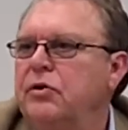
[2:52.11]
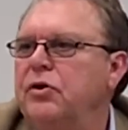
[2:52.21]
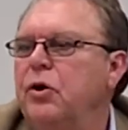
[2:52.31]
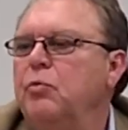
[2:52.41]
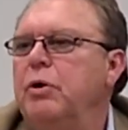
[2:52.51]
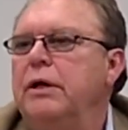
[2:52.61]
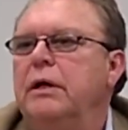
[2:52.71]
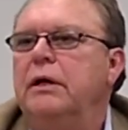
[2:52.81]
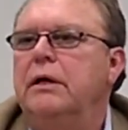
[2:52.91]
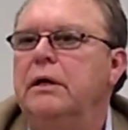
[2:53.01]
the third
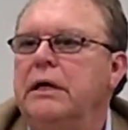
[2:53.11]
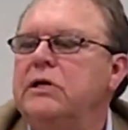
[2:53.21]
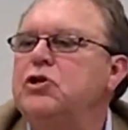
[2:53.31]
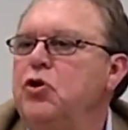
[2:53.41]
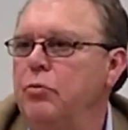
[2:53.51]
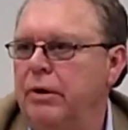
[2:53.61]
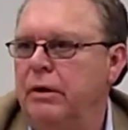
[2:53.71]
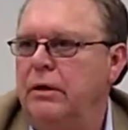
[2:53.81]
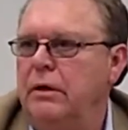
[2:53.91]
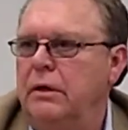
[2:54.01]
one is
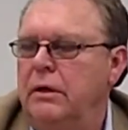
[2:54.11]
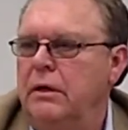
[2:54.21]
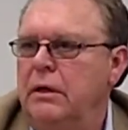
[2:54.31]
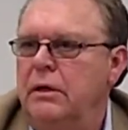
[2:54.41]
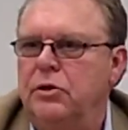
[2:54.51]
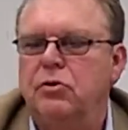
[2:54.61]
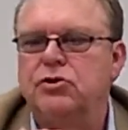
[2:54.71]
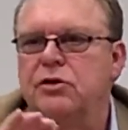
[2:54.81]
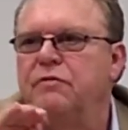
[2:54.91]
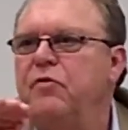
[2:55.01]
humor.
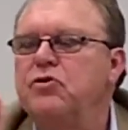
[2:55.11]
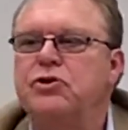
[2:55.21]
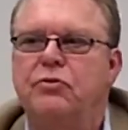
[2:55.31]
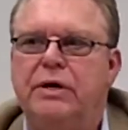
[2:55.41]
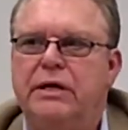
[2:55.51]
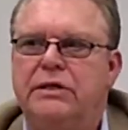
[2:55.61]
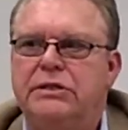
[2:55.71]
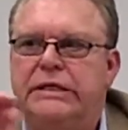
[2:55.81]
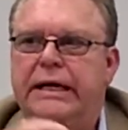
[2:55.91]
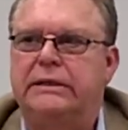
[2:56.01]
Those are the first 3 of
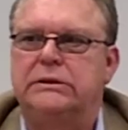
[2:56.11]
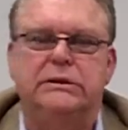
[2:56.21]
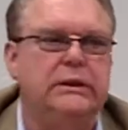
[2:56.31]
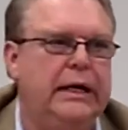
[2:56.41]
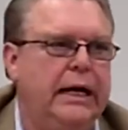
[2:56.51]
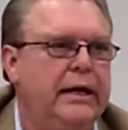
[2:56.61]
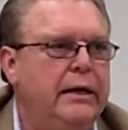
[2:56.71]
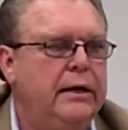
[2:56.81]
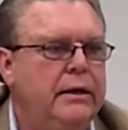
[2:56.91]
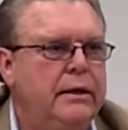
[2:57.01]
the 6, okay?
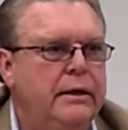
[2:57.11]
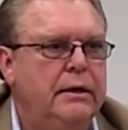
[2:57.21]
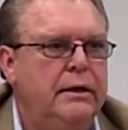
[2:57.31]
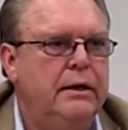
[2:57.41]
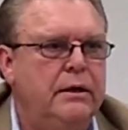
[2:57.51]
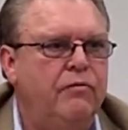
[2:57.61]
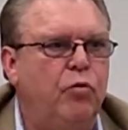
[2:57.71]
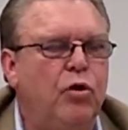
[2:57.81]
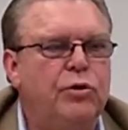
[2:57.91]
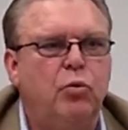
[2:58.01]
The
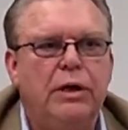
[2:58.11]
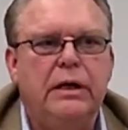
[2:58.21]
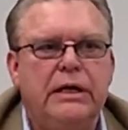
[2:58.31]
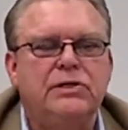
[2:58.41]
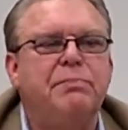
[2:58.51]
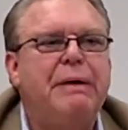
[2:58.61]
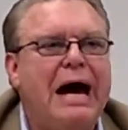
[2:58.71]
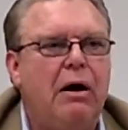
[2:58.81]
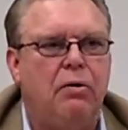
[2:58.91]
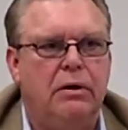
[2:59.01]
fourth one is
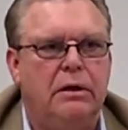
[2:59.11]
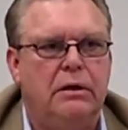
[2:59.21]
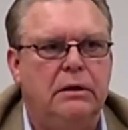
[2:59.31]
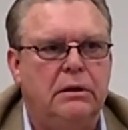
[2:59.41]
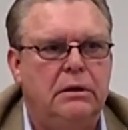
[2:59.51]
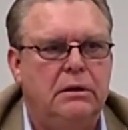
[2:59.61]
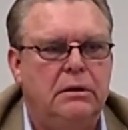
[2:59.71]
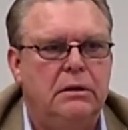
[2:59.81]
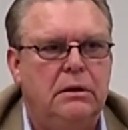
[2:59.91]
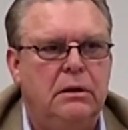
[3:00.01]
power.
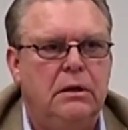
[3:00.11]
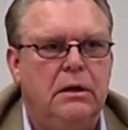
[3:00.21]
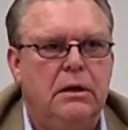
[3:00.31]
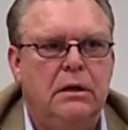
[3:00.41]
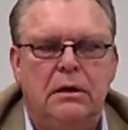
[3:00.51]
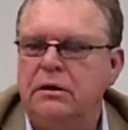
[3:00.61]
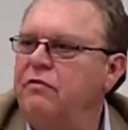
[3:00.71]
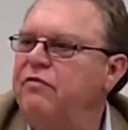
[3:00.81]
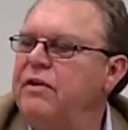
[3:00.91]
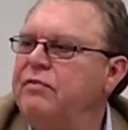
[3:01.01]
The
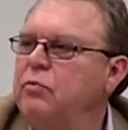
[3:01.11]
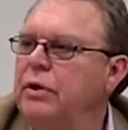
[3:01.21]
5th